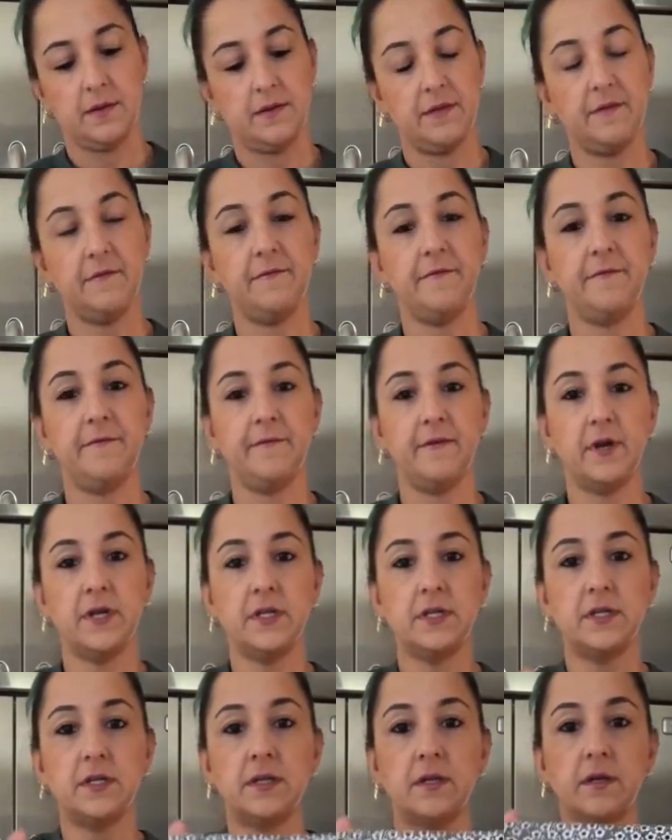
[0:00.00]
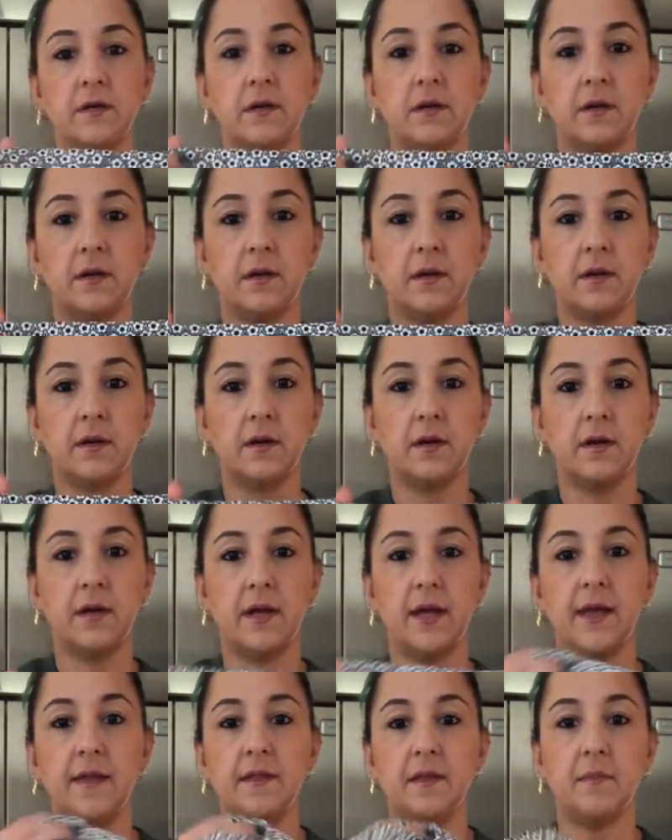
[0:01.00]
the front
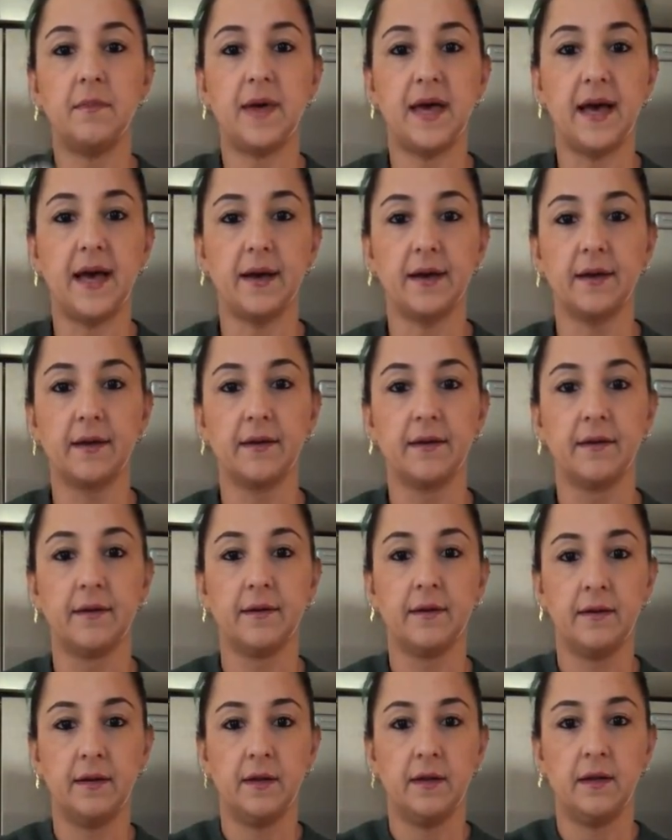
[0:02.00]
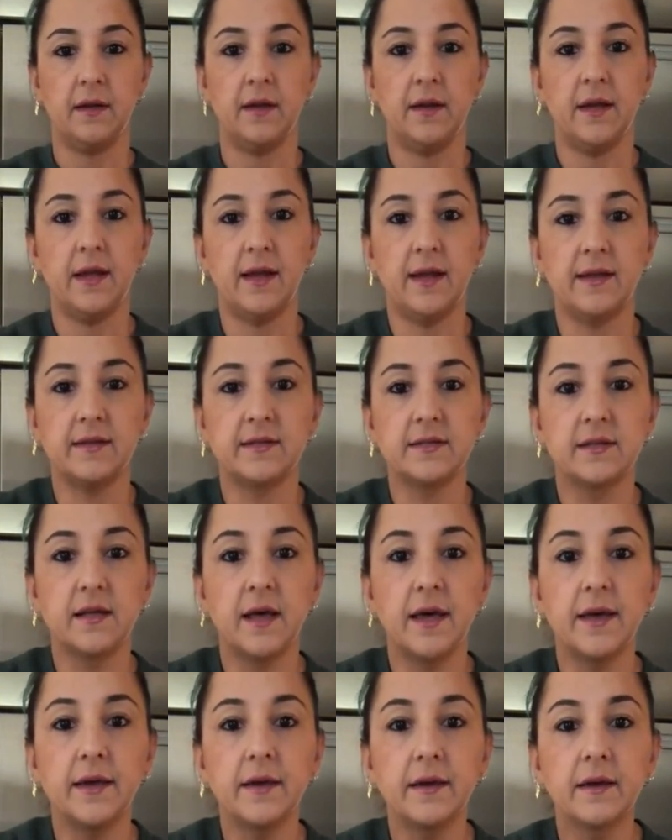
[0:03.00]
and the back. And it's
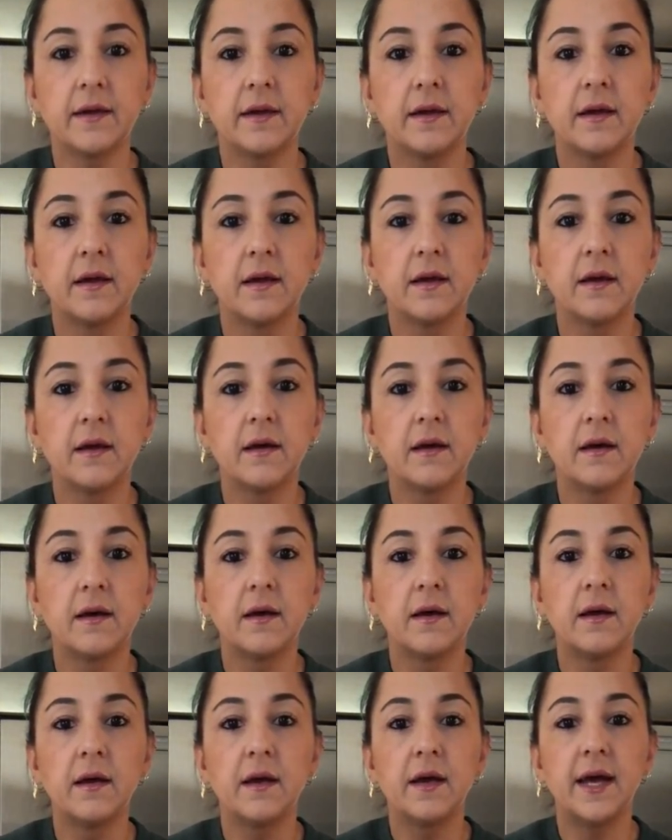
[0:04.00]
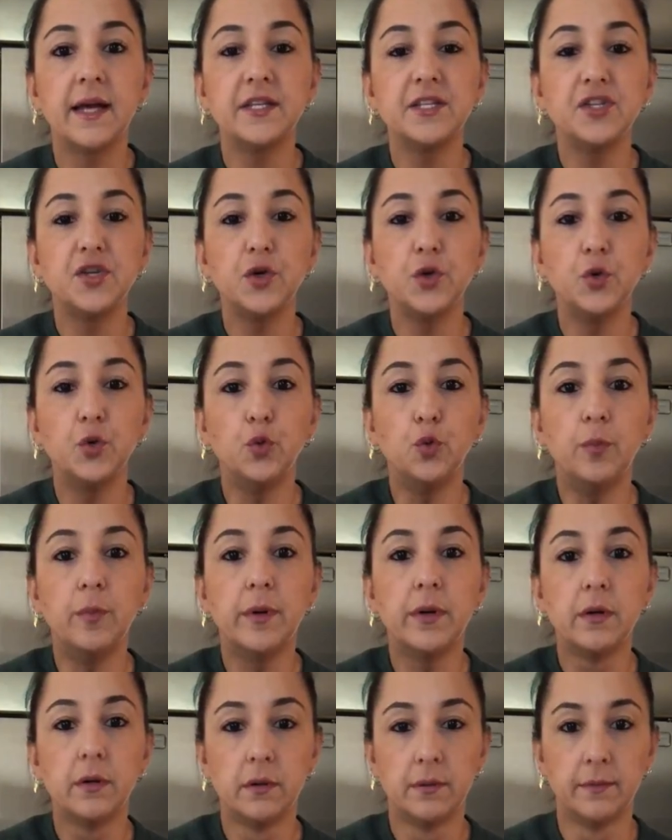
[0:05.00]
like a tube.